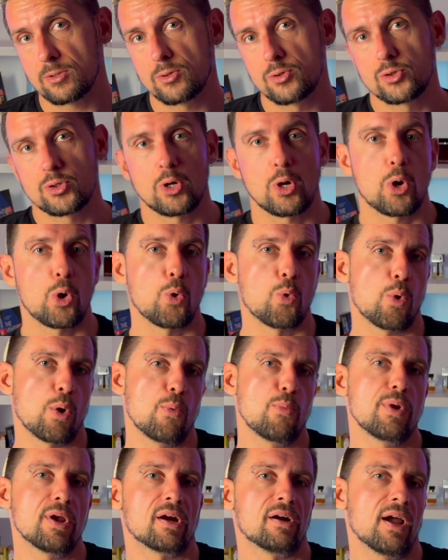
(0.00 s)
so
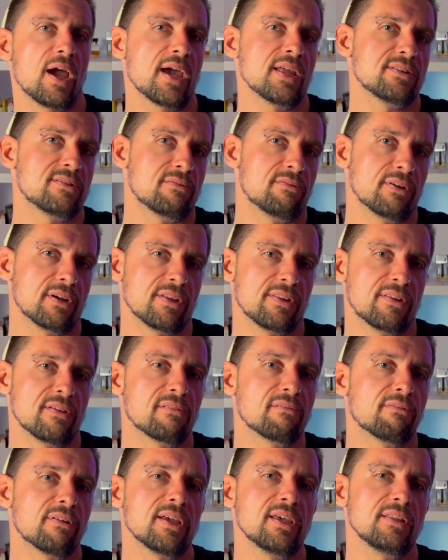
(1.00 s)
we are entering the
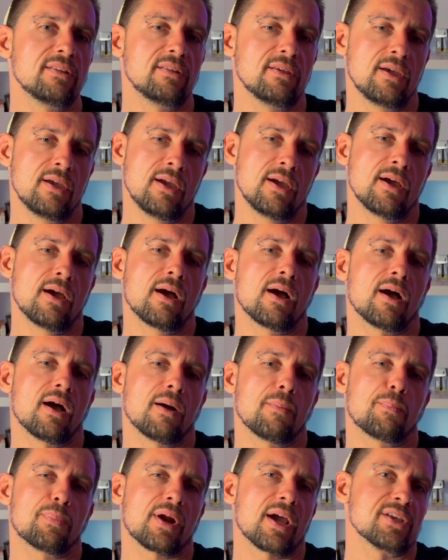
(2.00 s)
grid,
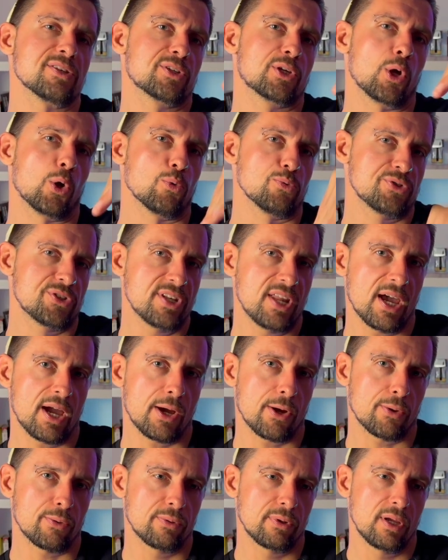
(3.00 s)
price goes
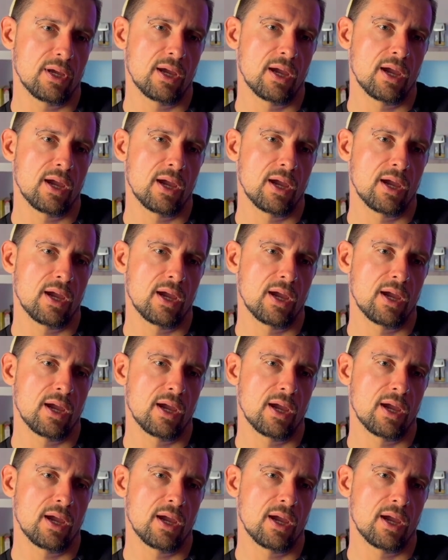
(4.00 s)
down,